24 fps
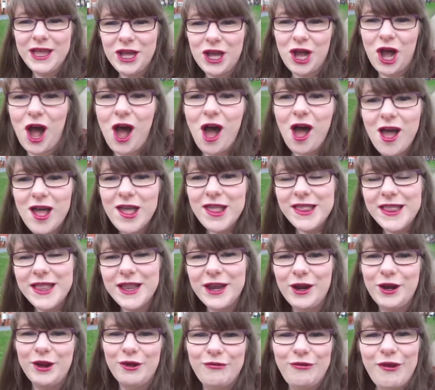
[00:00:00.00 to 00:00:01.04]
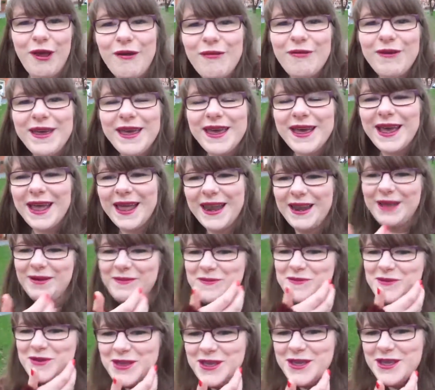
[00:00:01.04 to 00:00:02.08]
cars and a lot of traffic and a lot
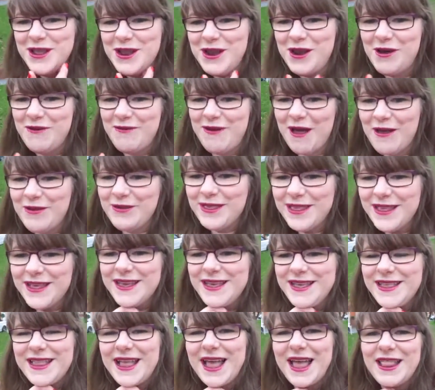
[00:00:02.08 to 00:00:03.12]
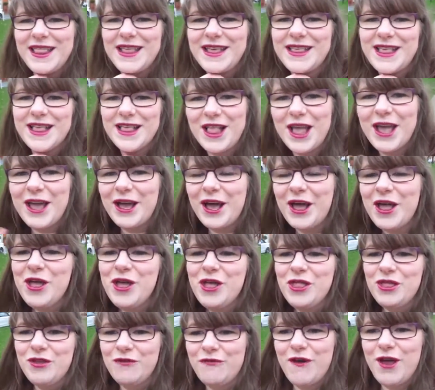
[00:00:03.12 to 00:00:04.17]
of houses, and this is like
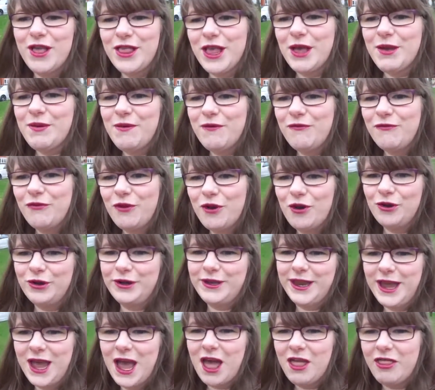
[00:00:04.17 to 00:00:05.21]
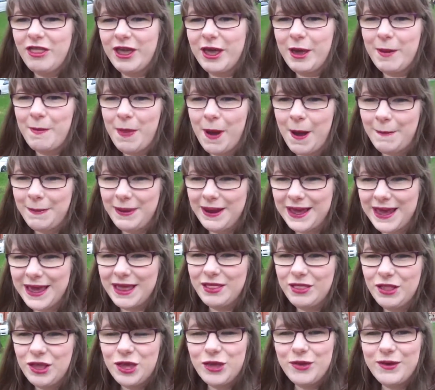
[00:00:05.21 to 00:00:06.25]
the first time I've vlogged, I think, in public in
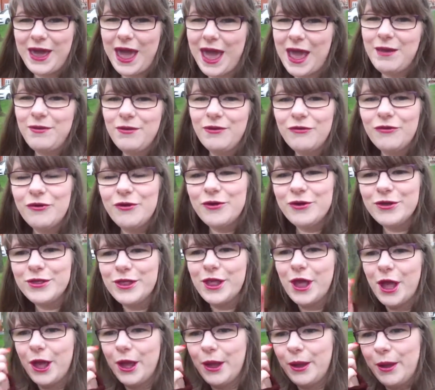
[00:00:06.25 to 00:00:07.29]
the UK before, so